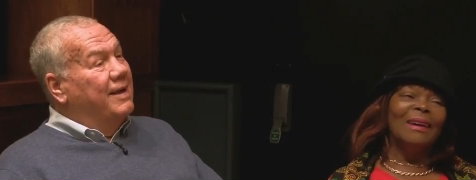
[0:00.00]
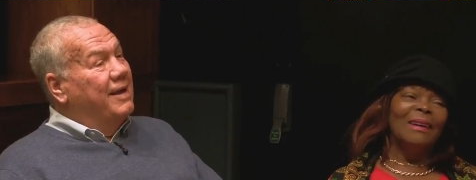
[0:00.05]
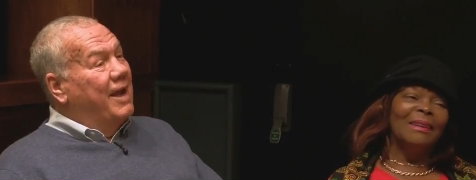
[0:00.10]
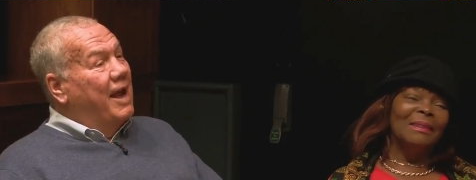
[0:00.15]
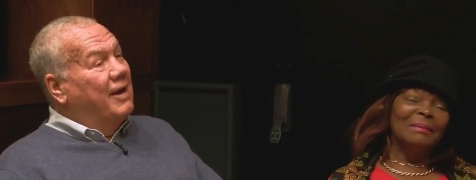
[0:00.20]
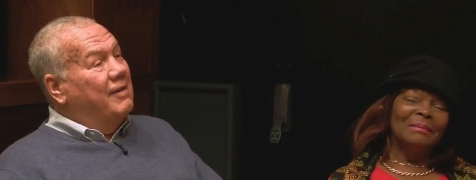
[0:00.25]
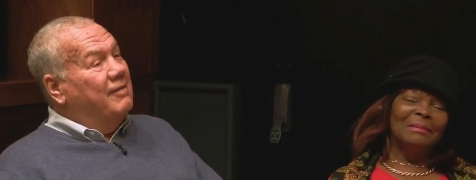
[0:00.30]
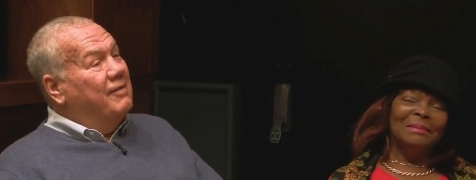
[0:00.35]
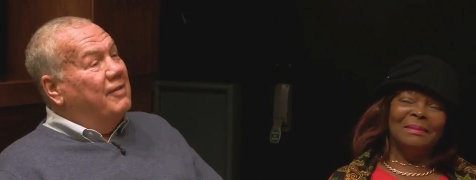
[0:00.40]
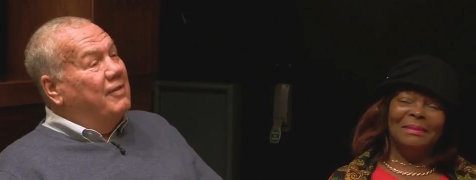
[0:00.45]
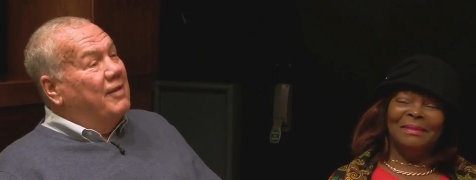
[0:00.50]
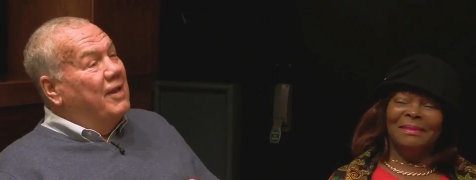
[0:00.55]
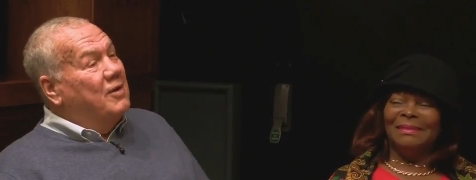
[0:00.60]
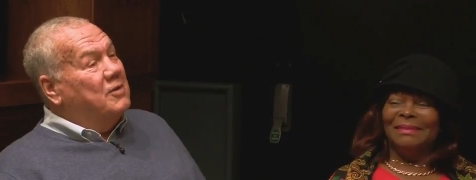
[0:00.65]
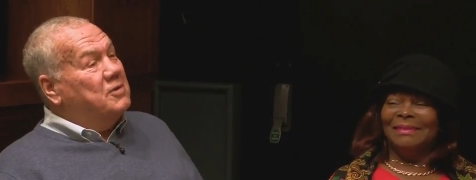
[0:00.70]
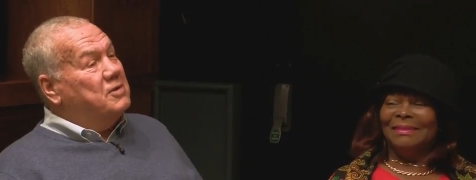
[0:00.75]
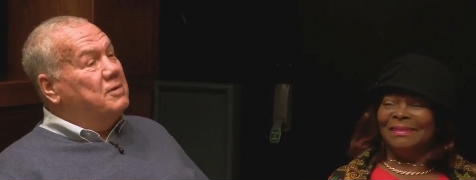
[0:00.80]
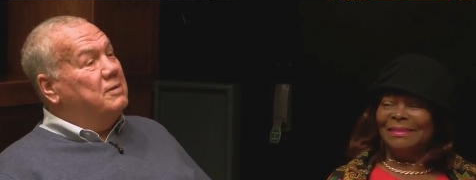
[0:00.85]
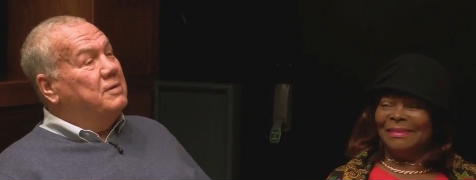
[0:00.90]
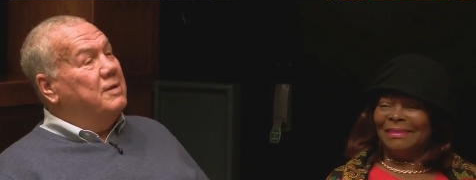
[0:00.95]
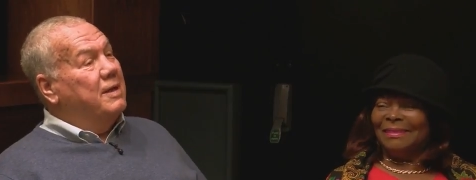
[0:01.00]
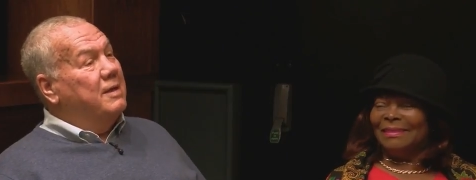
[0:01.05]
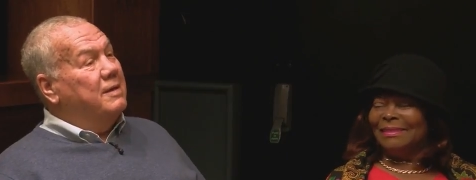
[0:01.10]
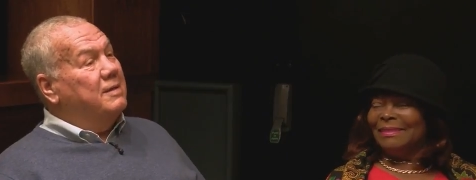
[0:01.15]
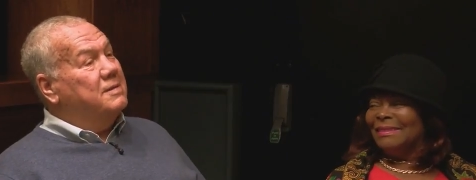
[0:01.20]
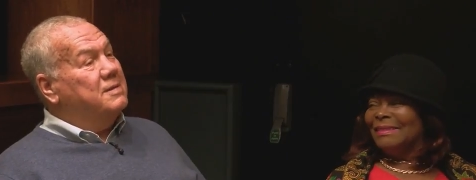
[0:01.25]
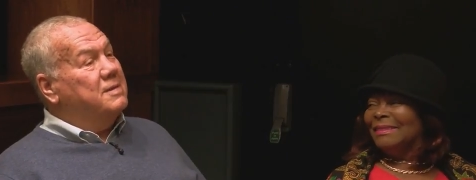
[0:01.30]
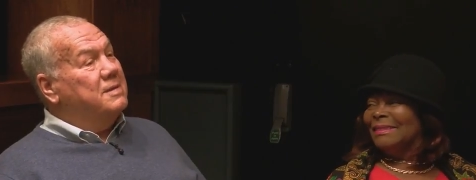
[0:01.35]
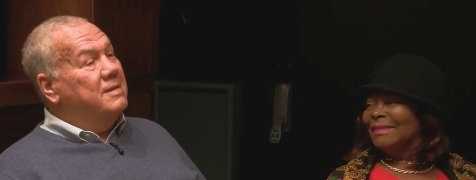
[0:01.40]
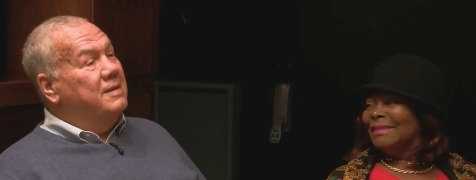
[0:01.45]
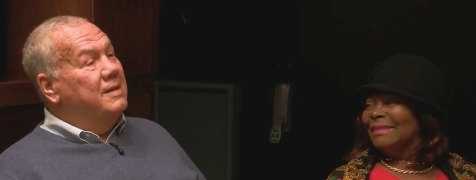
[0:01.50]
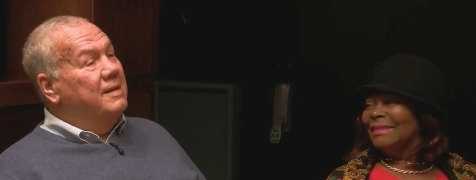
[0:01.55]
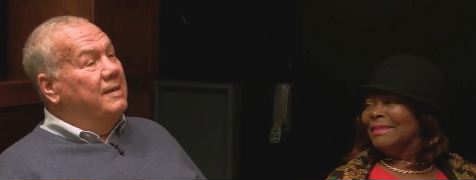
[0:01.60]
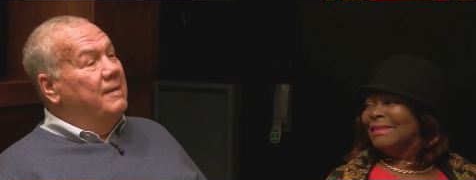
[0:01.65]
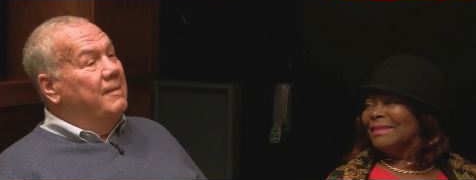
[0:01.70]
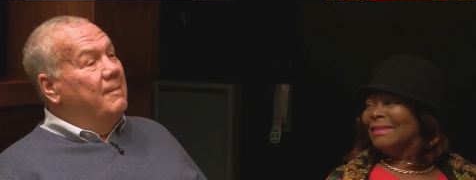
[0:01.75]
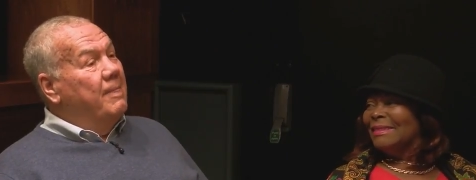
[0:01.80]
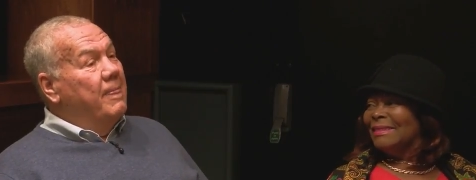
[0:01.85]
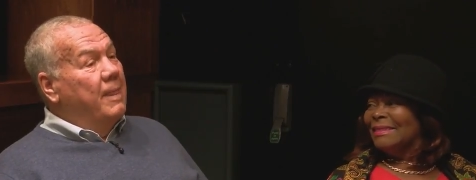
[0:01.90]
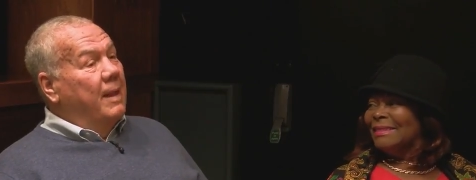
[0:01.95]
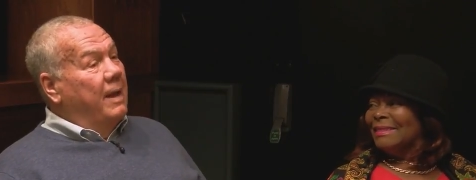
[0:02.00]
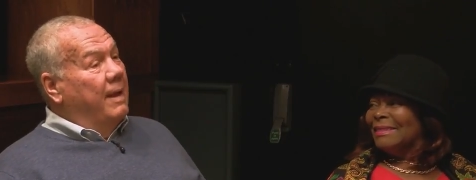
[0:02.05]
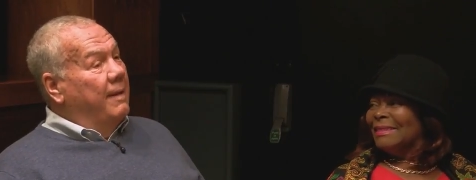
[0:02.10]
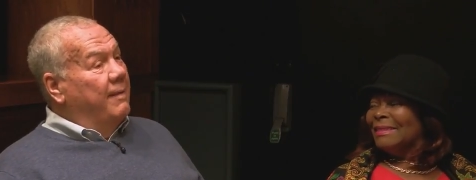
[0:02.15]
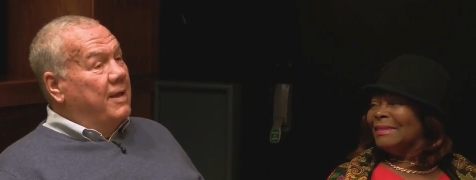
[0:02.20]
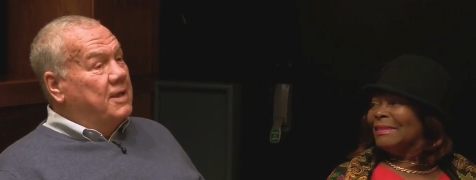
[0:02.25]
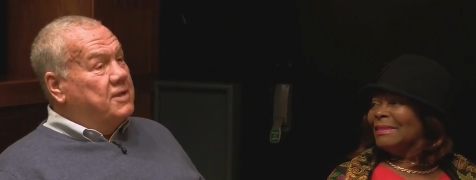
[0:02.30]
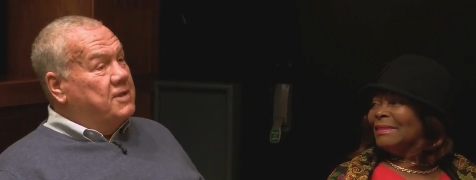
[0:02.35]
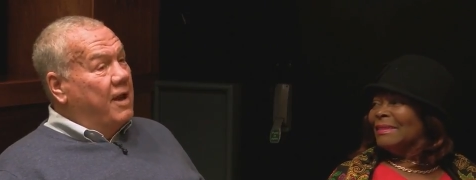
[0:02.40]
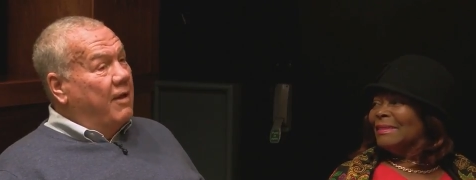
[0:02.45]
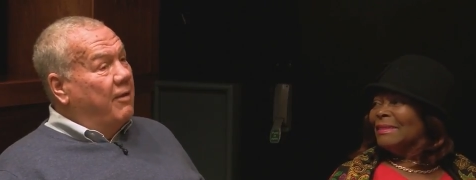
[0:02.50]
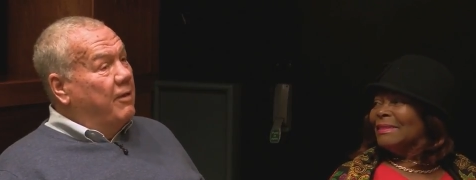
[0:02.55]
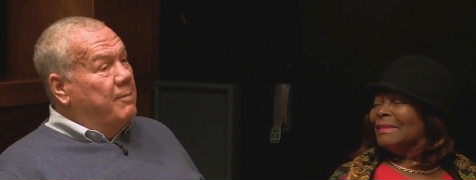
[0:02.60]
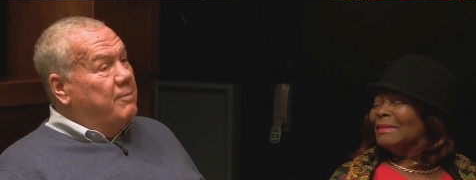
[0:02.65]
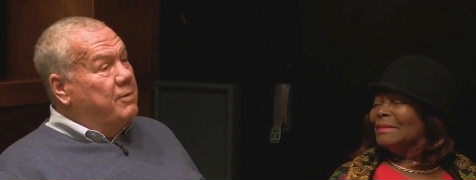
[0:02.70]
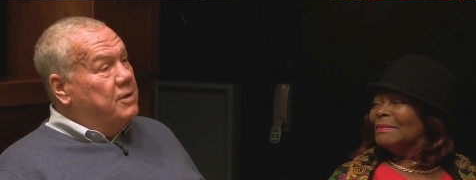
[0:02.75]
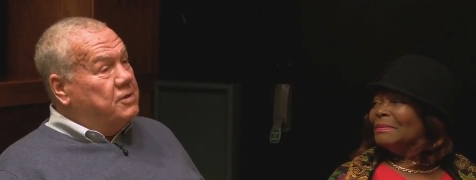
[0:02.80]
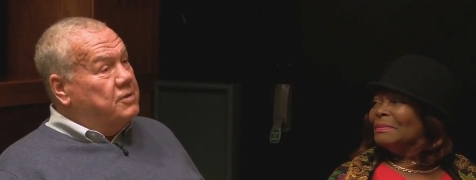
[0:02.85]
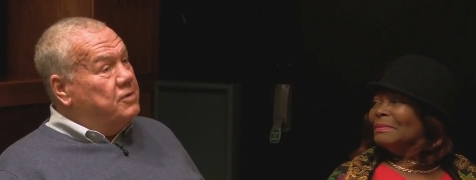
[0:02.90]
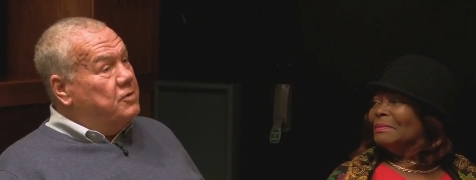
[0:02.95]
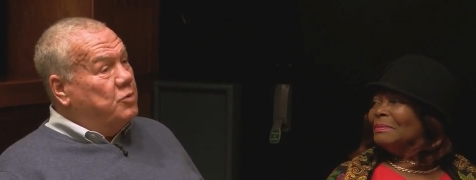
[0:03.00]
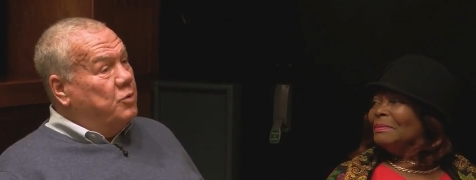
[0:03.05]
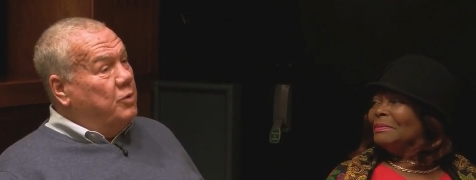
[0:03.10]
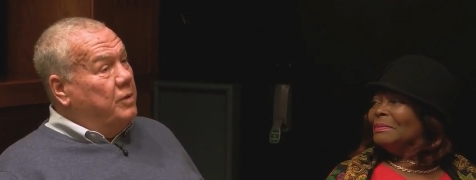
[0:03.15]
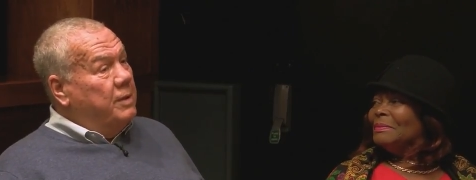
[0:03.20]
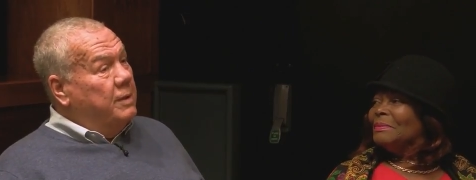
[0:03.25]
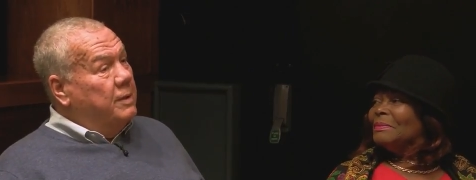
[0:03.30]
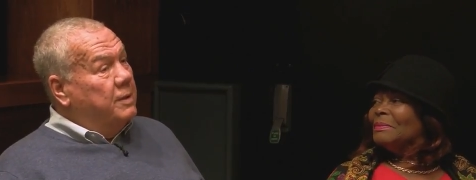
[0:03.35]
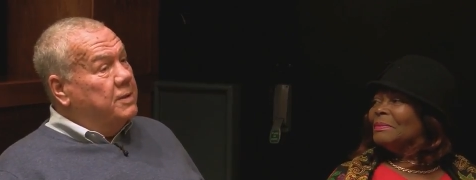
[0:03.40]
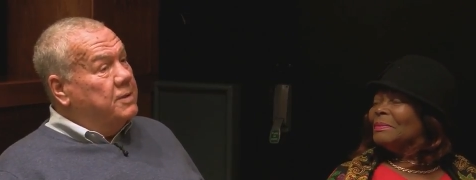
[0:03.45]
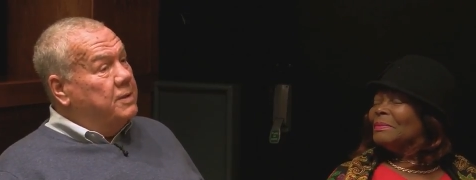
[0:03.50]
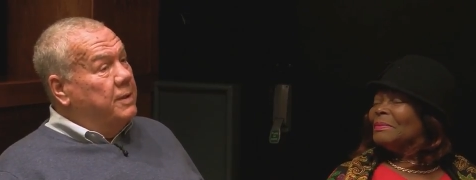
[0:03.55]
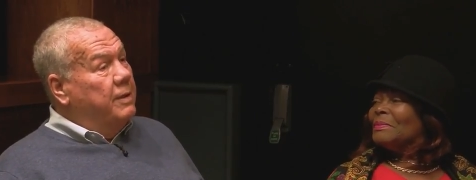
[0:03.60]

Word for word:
Speaker 1: in Anne of a Thousand Days. And that's how the business works.